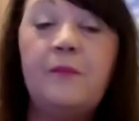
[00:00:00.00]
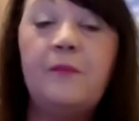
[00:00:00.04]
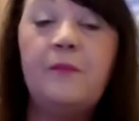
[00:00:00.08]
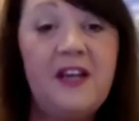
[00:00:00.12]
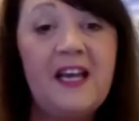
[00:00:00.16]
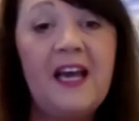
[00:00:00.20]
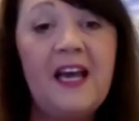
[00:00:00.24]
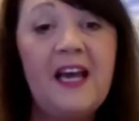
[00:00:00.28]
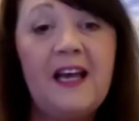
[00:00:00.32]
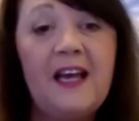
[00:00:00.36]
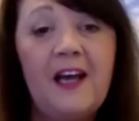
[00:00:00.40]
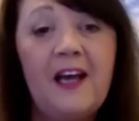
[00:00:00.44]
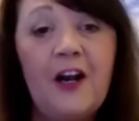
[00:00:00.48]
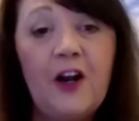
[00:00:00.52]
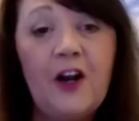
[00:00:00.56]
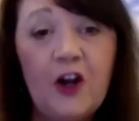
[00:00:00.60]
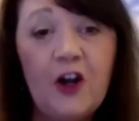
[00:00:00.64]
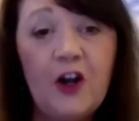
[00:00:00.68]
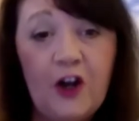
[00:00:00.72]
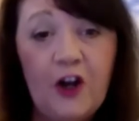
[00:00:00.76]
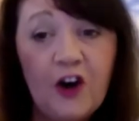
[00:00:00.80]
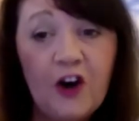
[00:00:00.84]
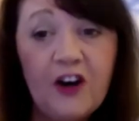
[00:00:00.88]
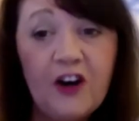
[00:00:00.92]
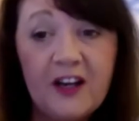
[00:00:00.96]
But yeah, a lot
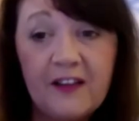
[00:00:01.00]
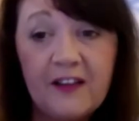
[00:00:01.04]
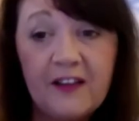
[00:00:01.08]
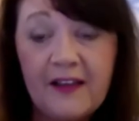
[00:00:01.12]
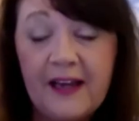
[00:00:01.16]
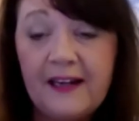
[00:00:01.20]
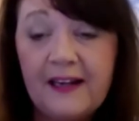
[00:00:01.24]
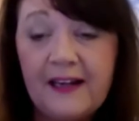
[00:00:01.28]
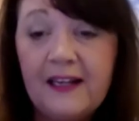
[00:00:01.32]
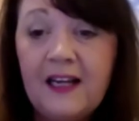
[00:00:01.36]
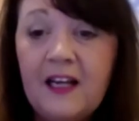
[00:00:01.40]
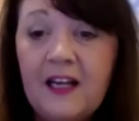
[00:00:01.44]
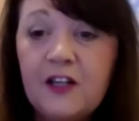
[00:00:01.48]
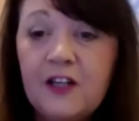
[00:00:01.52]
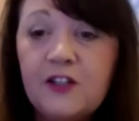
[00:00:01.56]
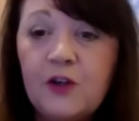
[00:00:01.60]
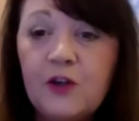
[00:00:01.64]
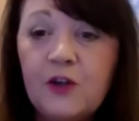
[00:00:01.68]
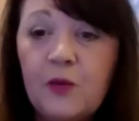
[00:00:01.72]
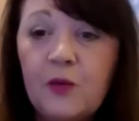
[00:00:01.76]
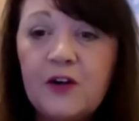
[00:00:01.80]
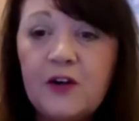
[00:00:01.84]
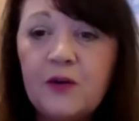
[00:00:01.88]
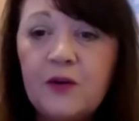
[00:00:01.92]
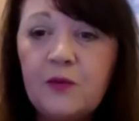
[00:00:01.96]
longer then. So
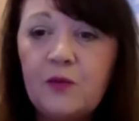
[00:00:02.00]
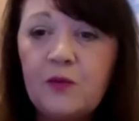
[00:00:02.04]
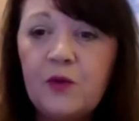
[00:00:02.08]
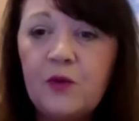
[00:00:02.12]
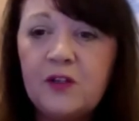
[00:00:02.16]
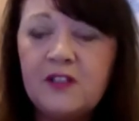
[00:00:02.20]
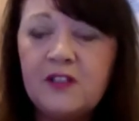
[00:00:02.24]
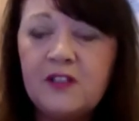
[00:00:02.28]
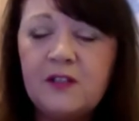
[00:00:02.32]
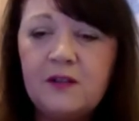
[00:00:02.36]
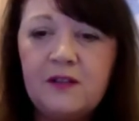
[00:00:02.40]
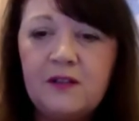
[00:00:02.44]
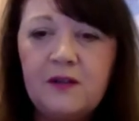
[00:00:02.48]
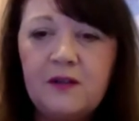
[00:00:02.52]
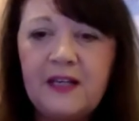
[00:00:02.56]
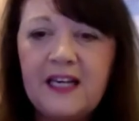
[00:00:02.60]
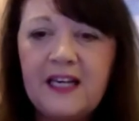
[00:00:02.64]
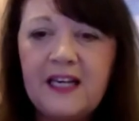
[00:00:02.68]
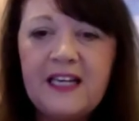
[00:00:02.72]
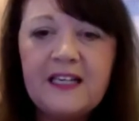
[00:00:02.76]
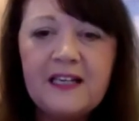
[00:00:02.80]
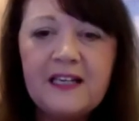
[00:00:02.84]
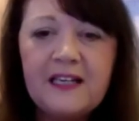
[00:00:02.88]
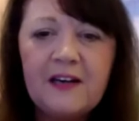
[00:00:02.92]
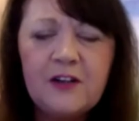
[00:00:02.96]
what's
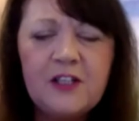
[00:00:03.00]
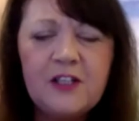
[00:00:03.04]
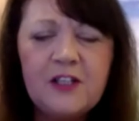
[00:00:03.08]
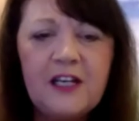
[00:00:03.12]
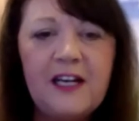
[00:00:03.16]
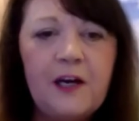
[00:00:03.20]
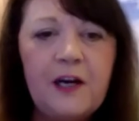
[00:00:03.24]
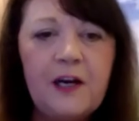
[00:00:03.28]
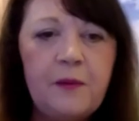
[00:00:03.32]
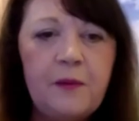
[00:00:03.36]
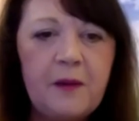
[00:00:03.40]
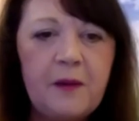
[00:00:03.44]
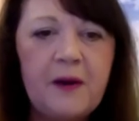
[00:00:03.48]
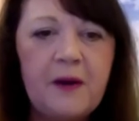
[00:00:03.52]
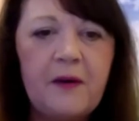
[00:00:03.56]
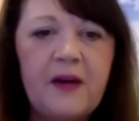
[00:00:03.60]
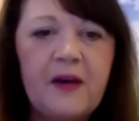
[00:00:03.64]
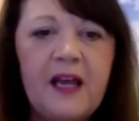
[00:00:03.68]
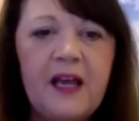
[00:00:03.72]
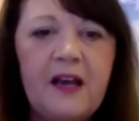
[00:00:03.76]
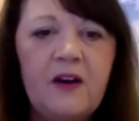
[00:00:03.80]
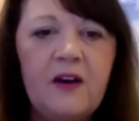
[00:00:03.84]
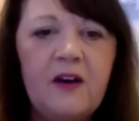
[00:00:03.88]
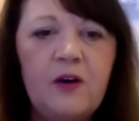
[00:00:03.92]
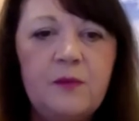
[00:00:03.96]
can you tell us a little bit about
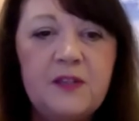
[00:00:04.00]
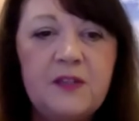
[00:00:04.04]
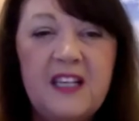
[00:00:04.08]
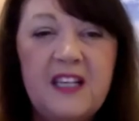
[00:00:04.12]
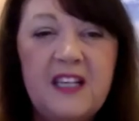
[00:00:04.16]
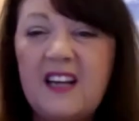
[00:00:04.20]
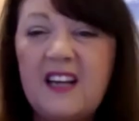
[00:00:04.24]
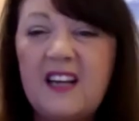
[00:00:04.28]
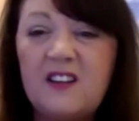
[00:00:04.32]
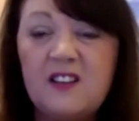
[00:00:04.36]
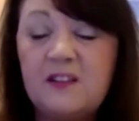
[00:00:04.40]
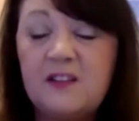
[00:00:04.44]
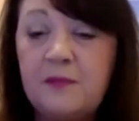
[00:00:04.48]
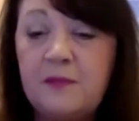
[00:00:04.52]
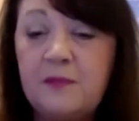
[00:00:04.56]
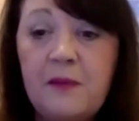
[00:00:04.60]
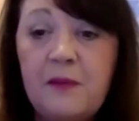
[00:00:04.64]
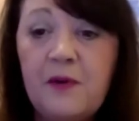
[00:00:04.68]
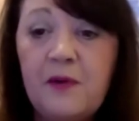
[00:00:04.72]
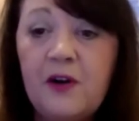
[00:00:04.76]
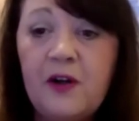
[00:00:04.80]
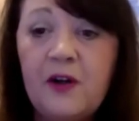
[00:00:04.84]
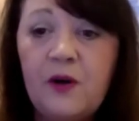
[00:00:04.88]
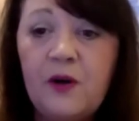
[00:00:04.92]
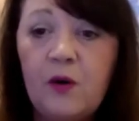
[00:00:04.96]
Cairngorms Connect, because
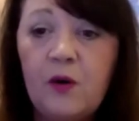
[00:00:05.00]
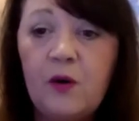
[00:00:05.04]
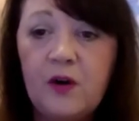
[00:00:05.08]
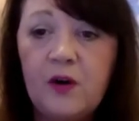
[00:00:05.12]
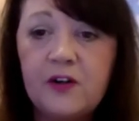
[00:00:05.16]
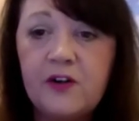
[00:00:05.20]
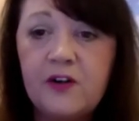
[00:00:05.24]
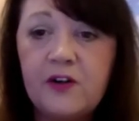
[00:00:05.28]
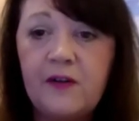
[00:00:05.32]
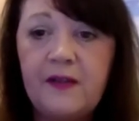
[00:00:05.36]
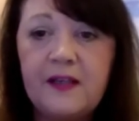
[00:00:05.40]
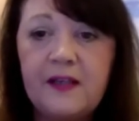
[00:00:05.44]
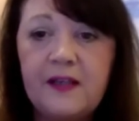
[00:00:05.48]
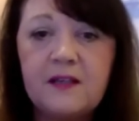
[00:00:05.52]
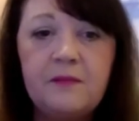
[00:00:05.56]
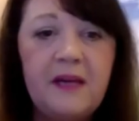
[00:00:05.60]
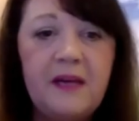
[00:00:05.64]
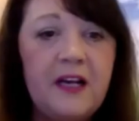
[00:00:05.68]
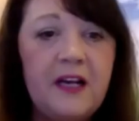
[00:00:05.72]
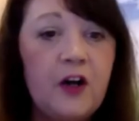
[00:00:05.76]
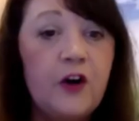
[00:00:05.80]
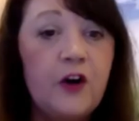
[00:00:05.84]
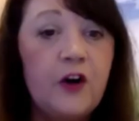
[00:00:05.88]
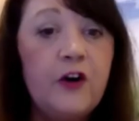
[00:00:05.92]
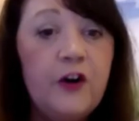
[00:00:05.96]
people who are watching this
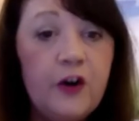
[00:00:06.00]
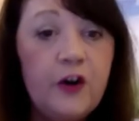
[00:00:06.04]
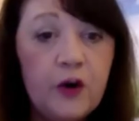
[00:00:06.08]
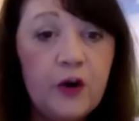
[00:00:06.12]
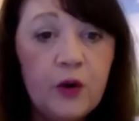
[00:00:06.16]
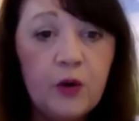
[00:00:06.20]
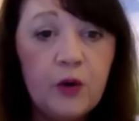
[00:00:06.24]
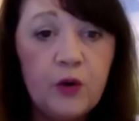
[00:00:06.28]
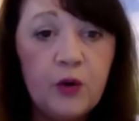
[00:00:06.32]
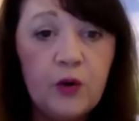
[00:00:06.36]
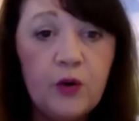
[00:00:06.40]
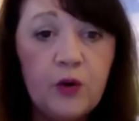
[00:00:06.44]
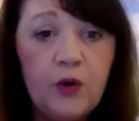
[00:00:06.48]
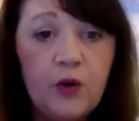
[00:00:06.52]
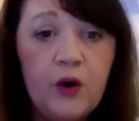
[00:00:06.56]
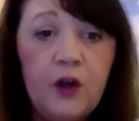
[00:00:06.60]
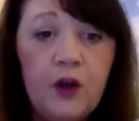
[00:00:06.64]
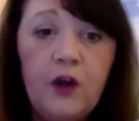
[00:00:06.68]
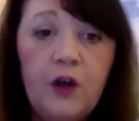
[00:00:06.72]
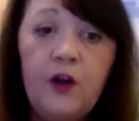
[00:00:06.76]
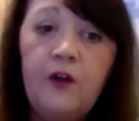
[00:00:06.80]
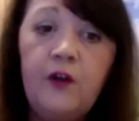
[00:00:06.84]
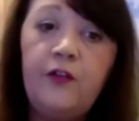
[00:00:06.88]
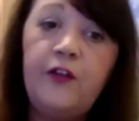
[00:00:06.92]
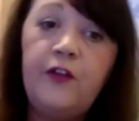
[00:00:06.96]
may not know
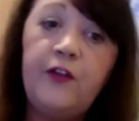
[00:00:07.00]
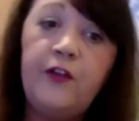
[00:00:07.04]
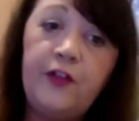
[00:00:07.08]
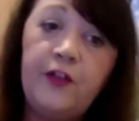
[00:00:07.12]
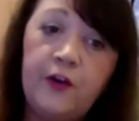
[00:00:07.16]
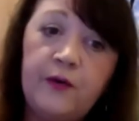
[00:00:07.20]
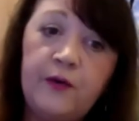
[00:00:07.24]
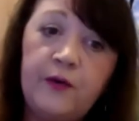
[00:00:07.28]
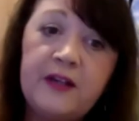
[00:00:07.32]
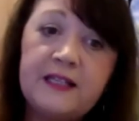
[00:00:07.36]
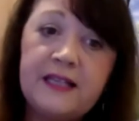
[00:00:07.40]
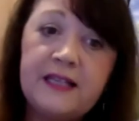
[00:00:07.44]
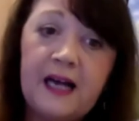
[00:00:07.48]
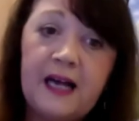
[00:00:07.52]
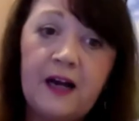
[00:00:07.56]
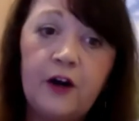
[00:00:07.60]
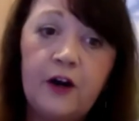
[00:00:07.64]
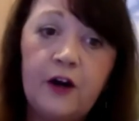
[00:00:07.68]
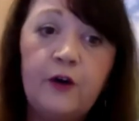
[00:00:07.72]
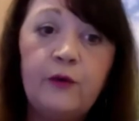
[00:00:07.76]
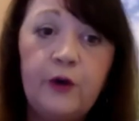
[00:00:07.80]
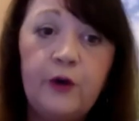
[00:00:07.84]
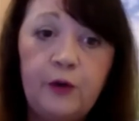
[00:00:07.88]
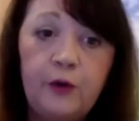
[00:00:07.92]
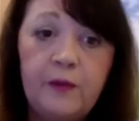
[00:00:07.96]
that there is that
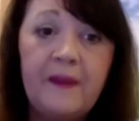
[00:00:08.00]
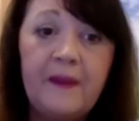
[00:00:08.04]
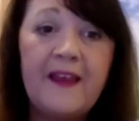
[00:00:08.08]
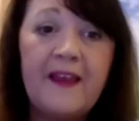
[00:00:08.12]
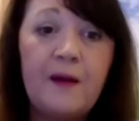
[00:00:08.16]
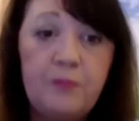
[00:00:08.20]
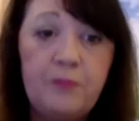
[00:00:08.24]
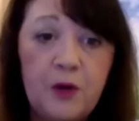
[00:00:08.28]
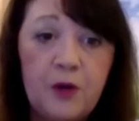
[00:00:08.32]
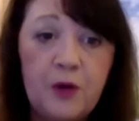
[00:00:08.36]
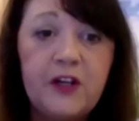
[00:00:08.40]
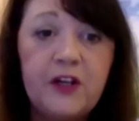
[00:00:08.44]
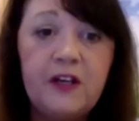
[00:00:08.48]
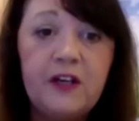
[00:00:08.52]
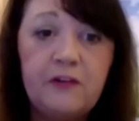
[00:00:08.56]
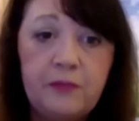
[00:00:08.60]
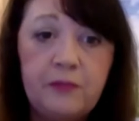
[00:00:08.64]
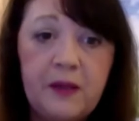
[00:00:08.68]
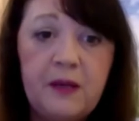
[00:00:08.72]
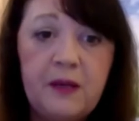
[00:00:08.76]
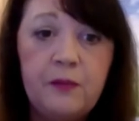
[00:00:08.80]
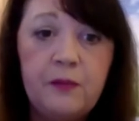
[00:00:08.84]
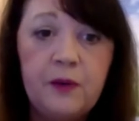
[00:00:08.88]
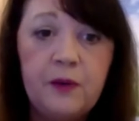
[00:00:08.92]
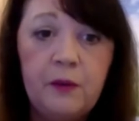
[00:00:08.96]
group and that body of
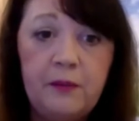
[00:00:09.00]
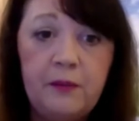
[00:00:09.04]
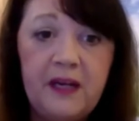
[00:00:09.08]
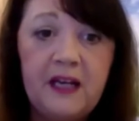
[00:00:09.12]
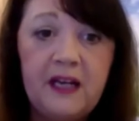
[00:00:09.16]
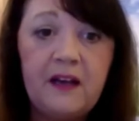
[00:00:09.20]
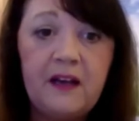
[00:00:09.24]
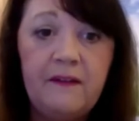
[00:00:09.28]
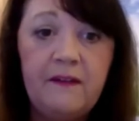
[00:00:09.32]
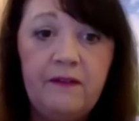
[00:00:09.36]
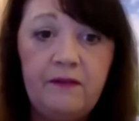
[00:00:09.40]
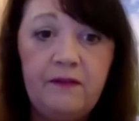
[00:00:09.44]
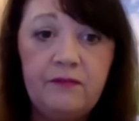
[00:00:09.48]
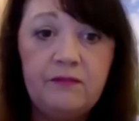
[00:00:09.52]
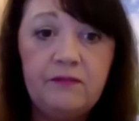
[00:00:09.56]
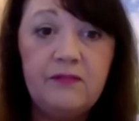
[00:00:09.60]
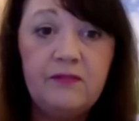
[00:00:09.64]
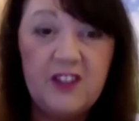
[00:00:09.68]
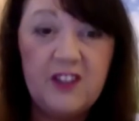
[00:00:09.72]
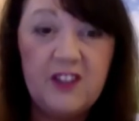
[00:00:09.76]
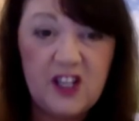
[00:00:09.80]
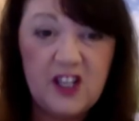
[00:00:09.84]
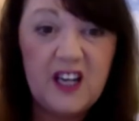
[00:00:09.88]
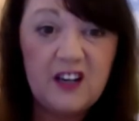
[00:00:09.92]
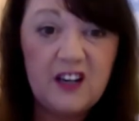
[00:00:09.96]
people making
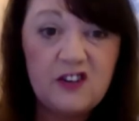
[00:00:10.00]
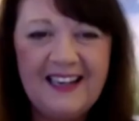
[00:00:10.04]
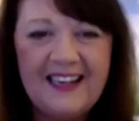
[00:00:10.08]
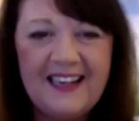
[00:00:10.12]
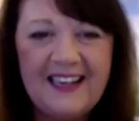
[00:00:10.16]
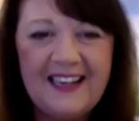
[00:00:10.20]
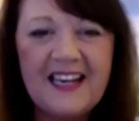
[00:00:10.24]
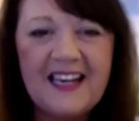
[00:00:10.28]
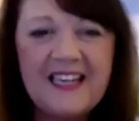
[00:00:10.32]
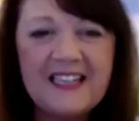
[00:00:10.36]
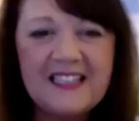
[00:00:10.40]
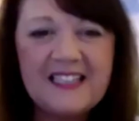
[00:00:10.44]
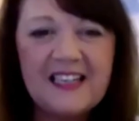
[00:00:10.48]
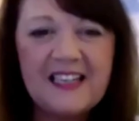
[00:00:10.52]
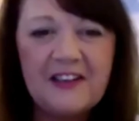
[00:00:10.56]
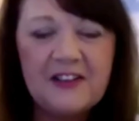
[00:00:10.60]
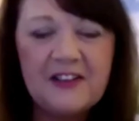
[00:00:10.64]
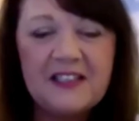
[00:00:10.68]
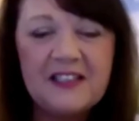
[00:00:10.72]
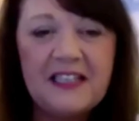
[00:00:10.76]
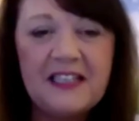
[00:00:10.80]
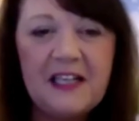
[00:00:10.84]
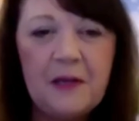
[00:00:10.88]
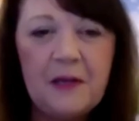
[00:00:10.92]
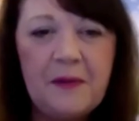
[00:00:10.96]
the changes. Can you tell
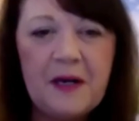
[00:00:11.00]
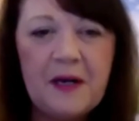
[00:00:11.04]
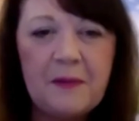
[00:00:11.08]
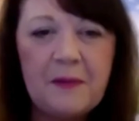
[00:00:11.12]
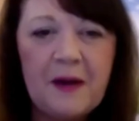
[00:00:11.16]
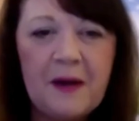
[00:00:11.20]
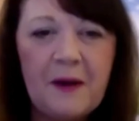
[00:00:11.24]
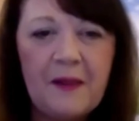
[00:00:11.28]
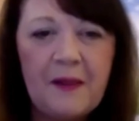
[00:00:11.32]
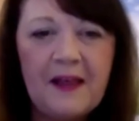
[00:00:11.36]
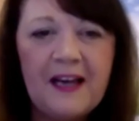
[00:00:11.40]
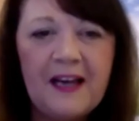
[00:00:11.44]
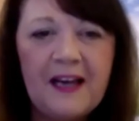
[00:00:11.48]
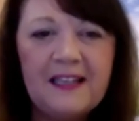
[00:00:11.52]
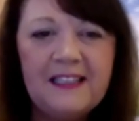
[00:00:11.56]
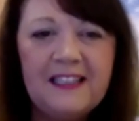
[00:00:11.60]
us a little bit about that?